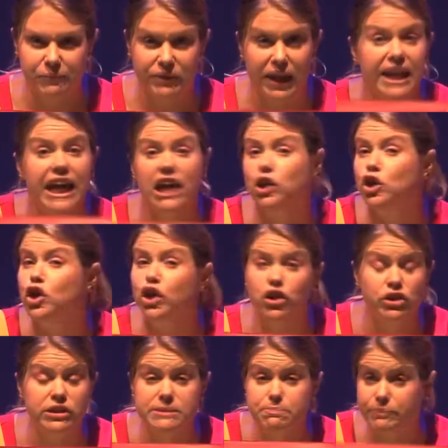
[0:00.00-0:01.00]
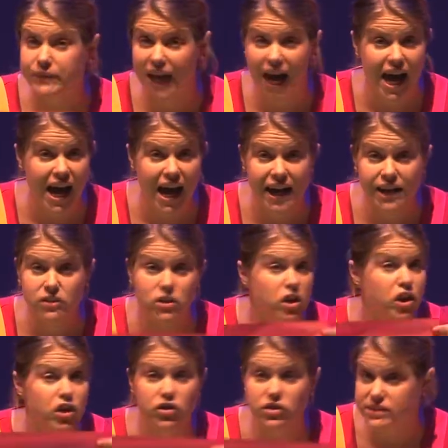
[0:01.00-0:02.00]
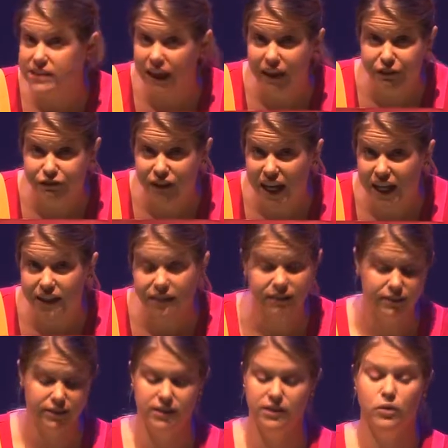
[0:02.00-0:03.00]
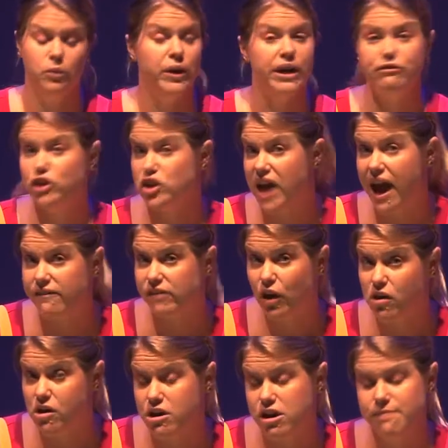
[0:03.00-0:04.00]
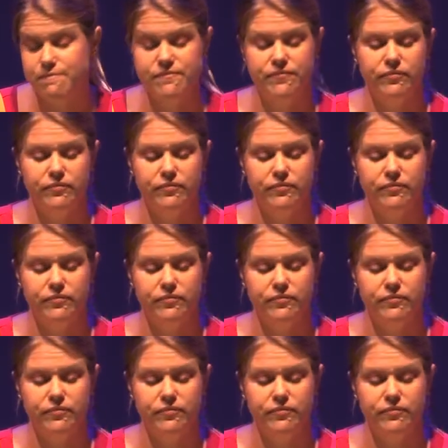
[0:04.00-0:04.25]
Again, you can use card, you can use cellophane, whatever you have at home.